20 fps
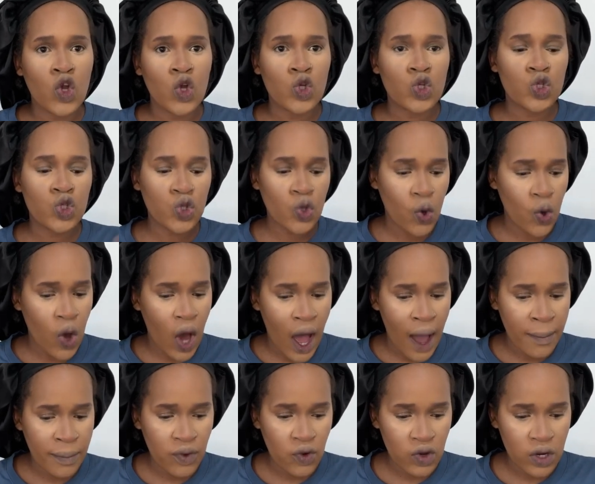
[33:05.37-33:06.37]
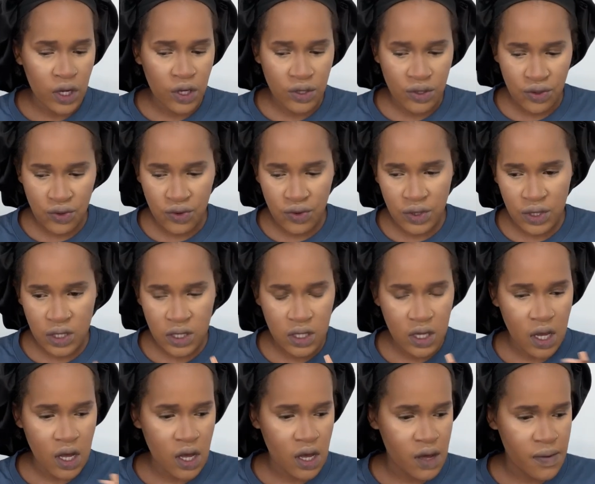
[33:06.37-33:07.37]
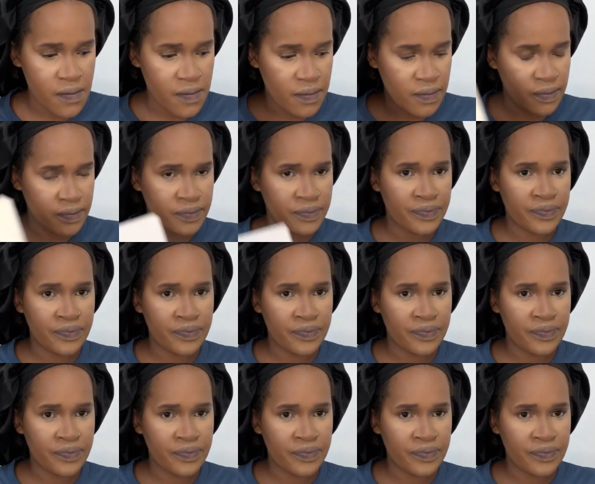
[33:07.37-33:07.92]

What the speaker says: So I'm gonna use it